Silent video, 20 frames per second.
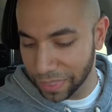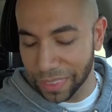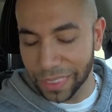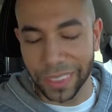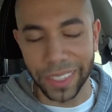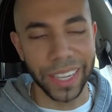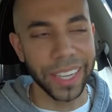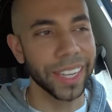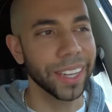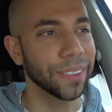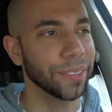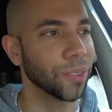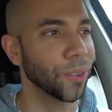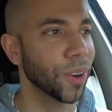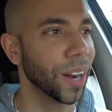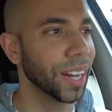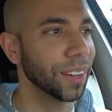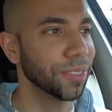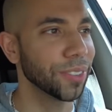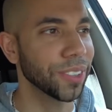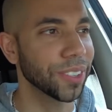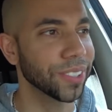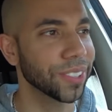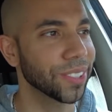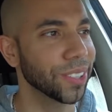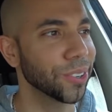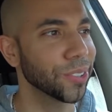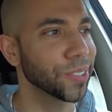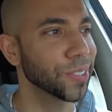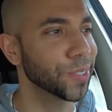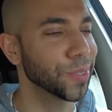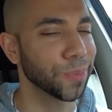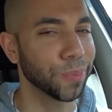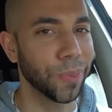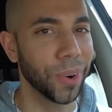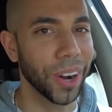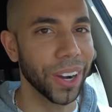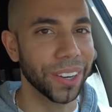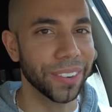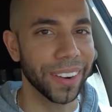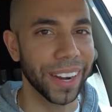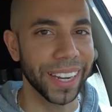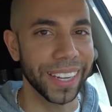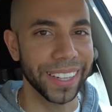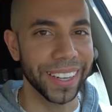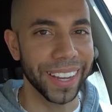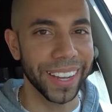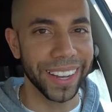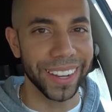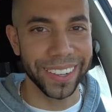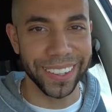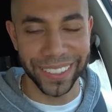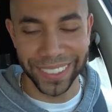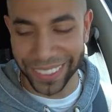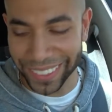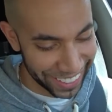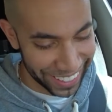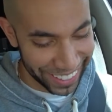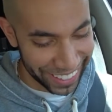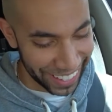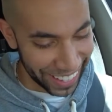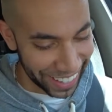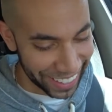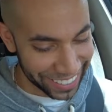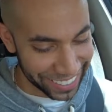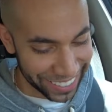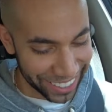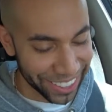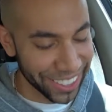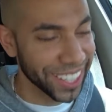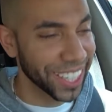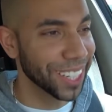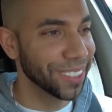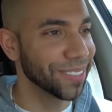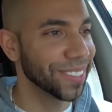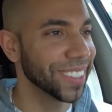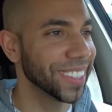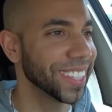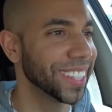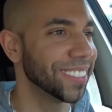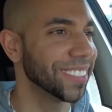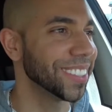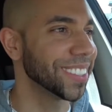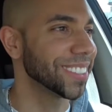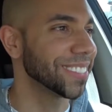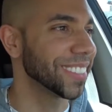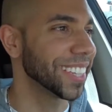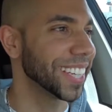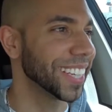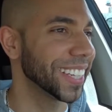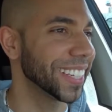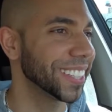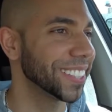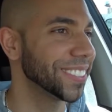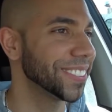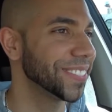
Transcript: Damn, do I feel so smart right now. I still can't believe this, man.